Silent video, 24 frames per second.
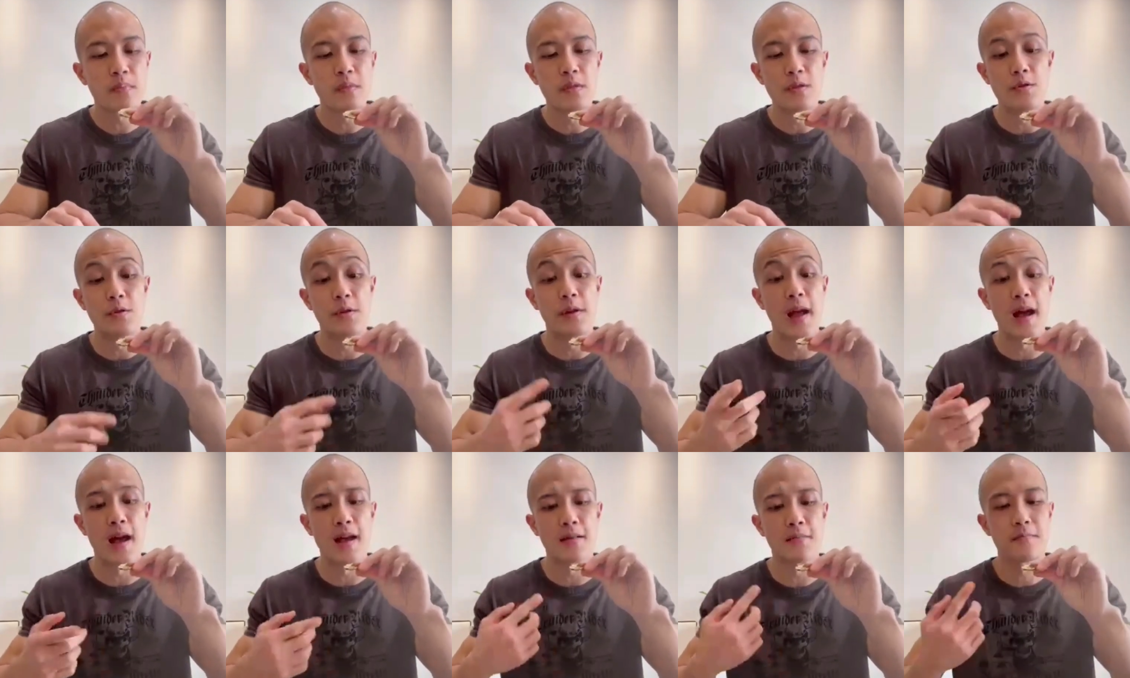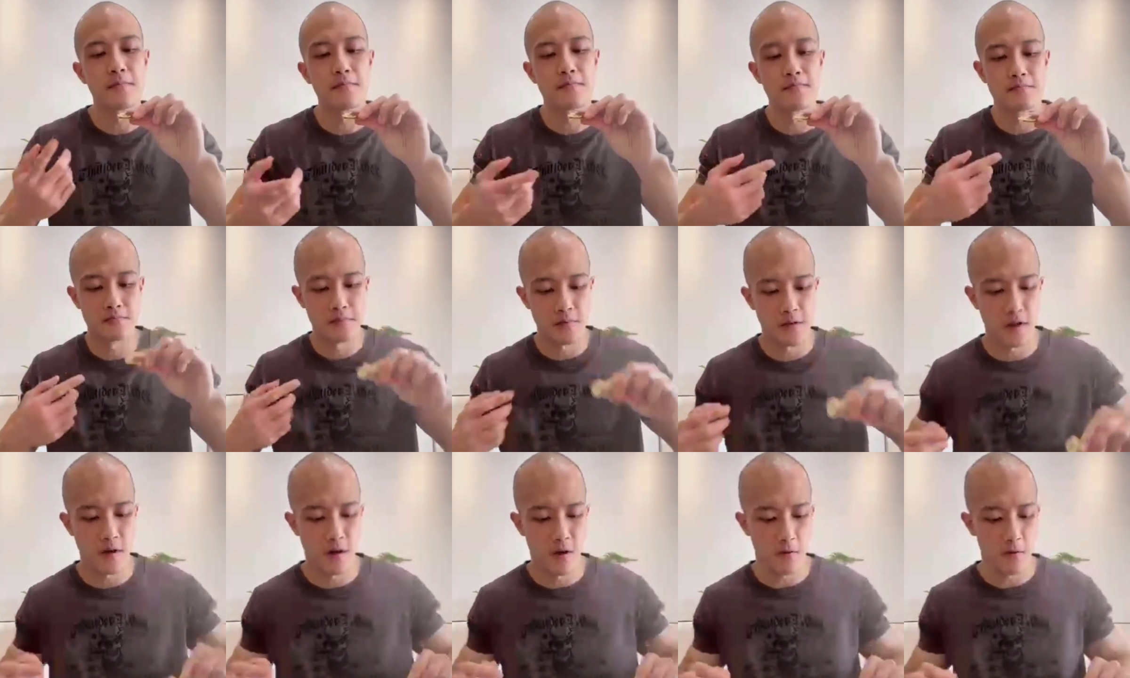To get
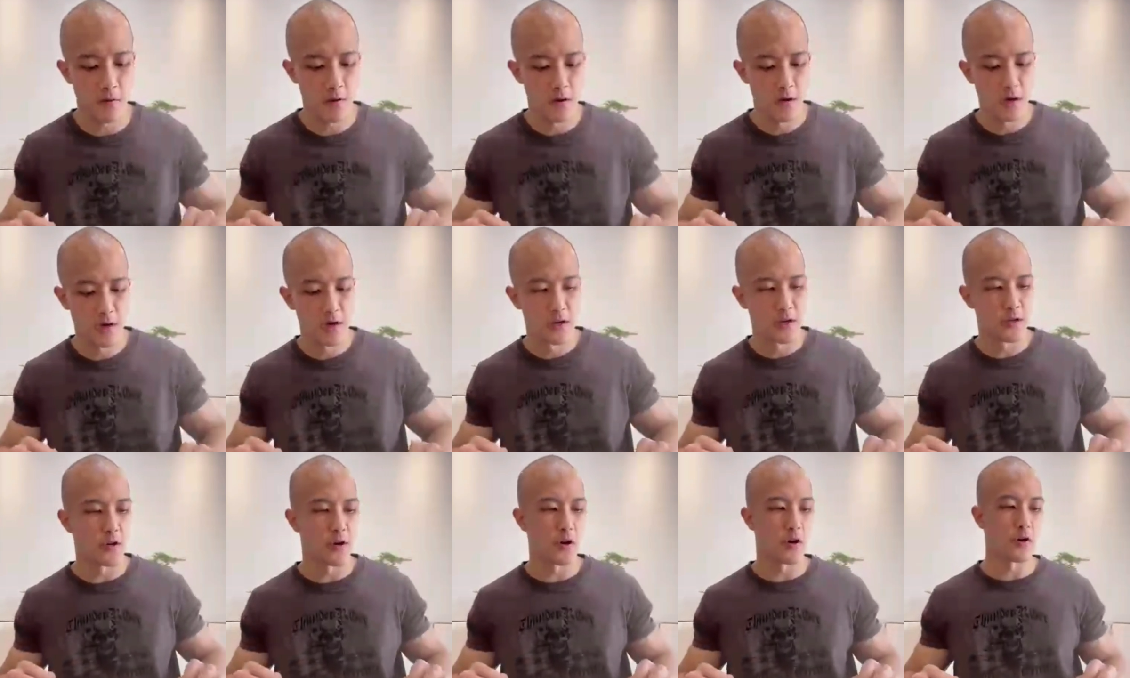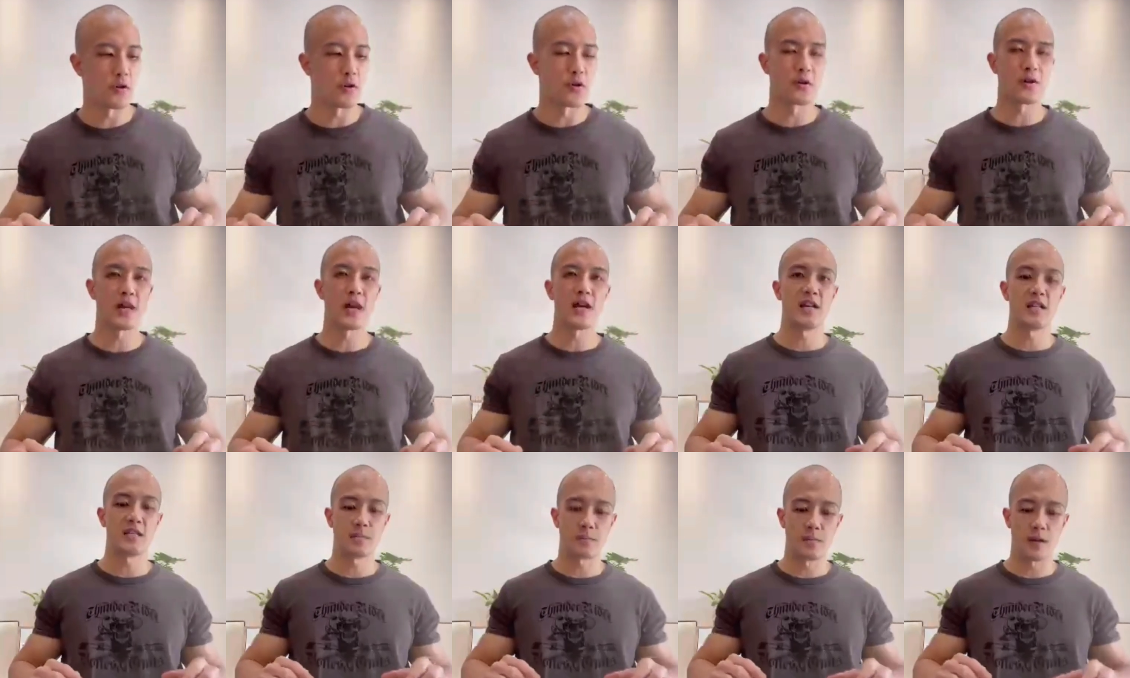your
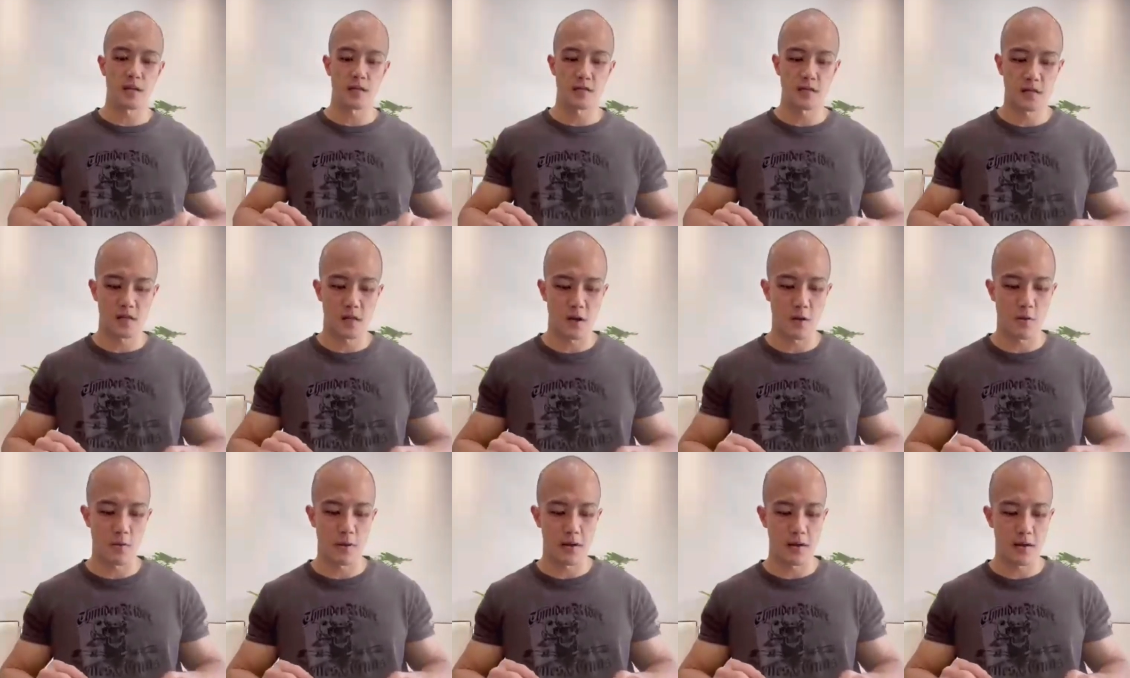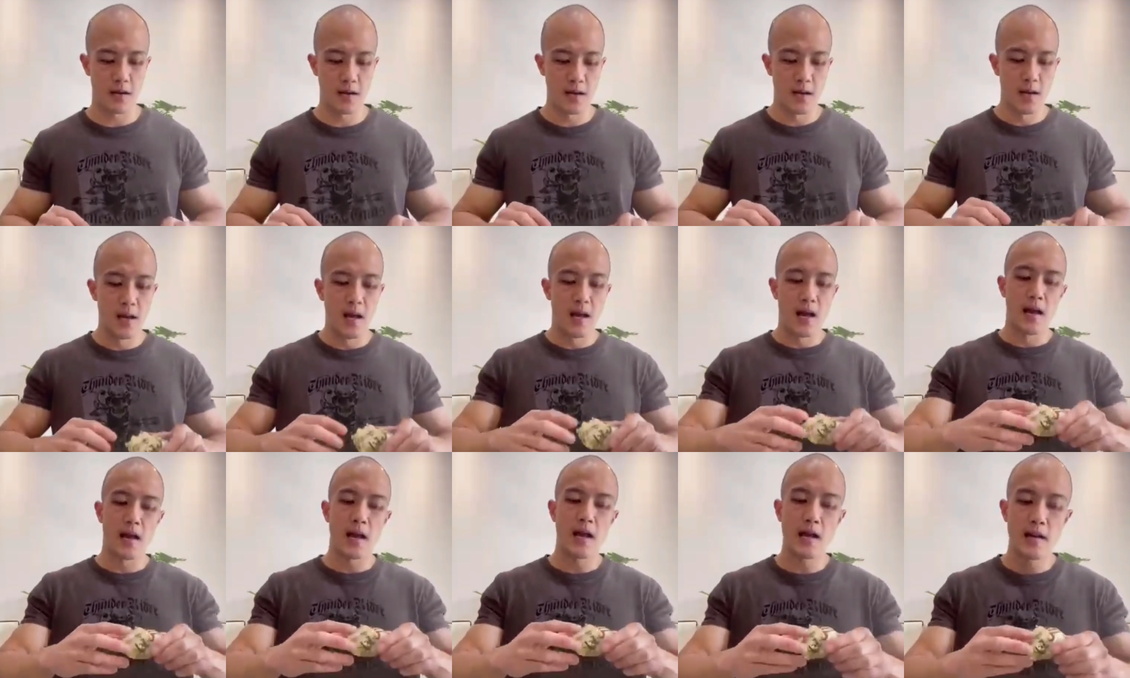taste buds going.
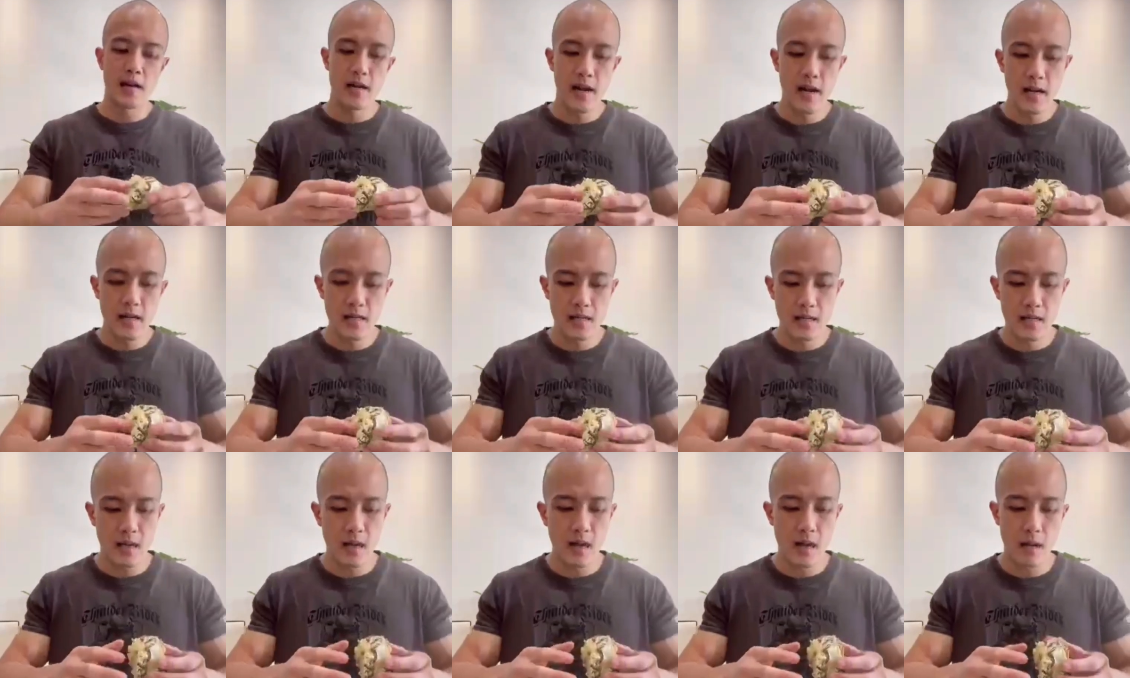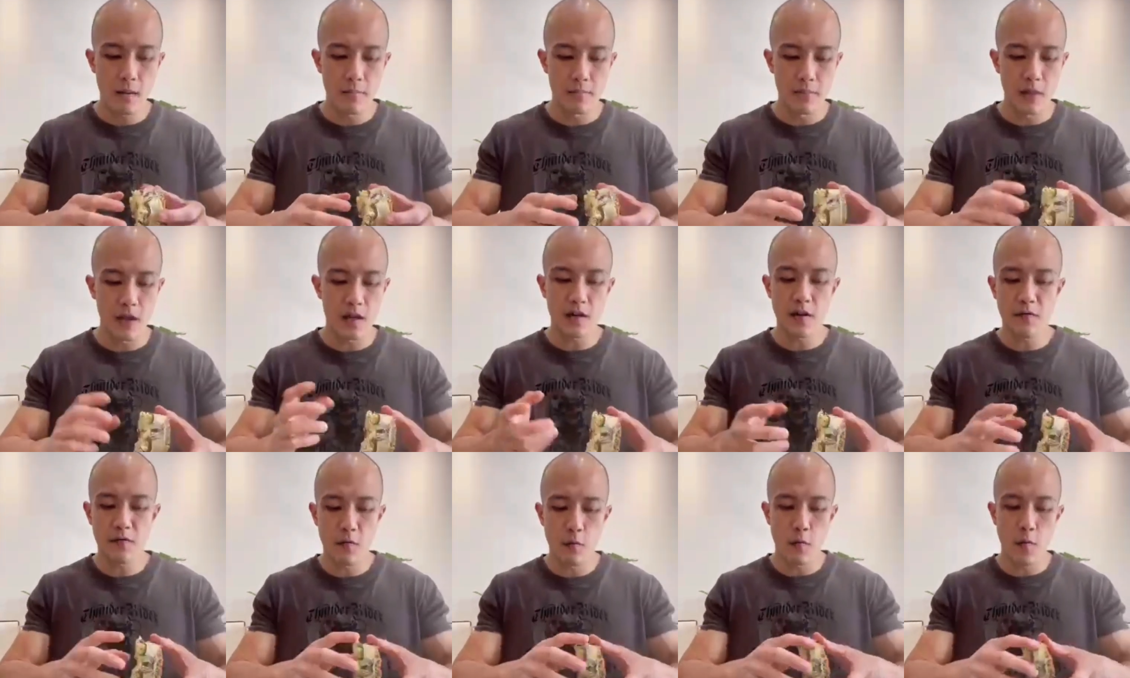And then next, there are
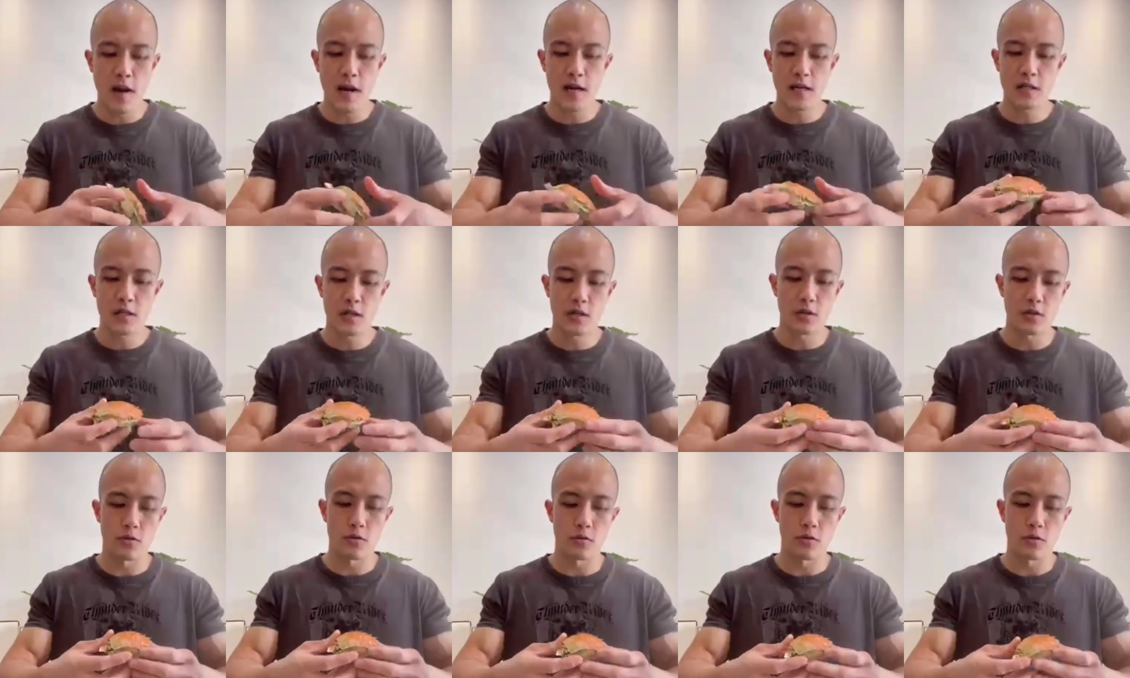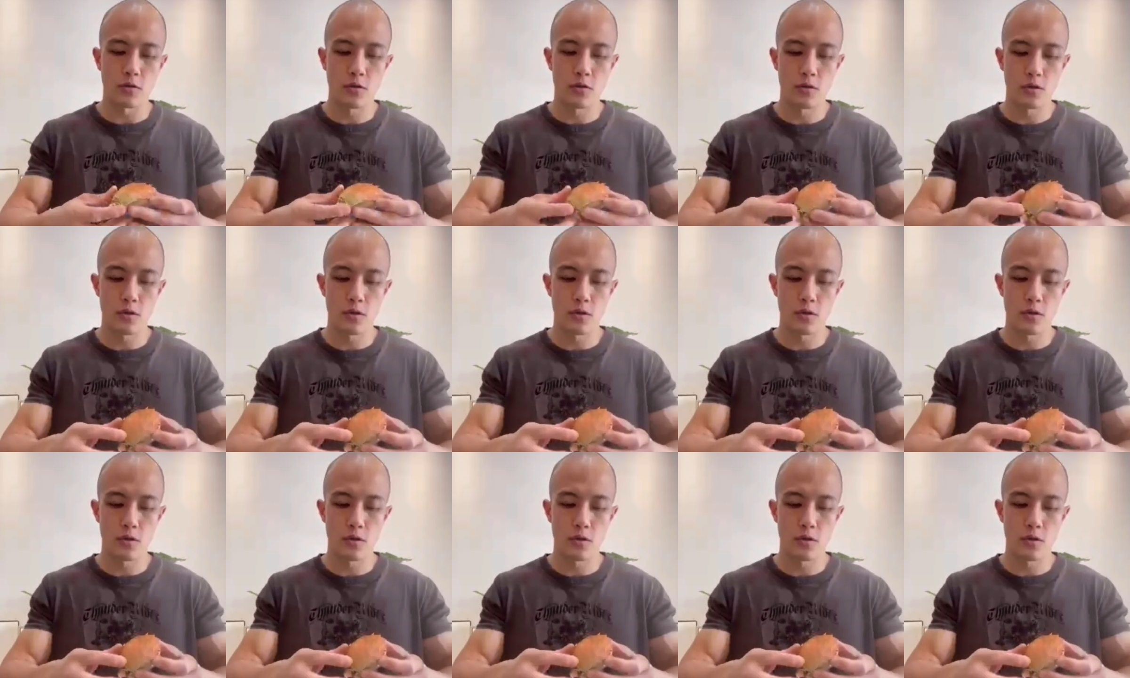different ways to